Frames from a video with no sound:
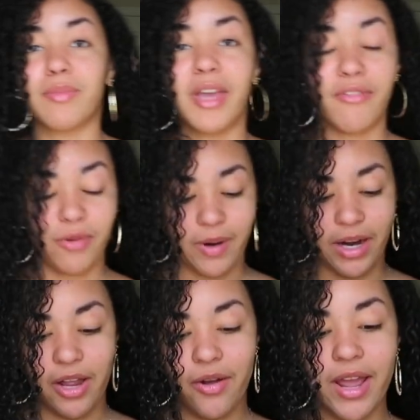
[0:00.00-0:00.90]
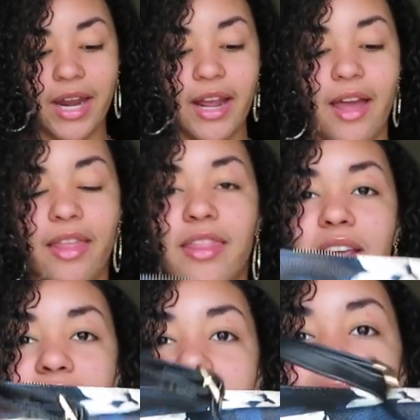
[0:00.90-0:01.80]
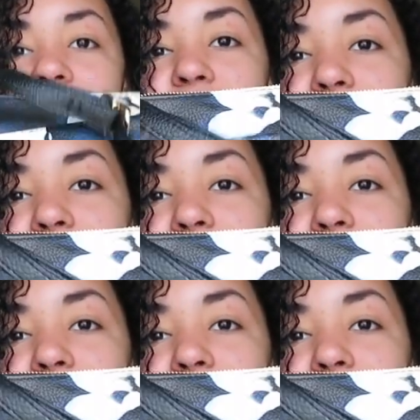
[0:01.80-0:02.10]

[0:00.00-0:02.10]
with me everywhere I go. And I got this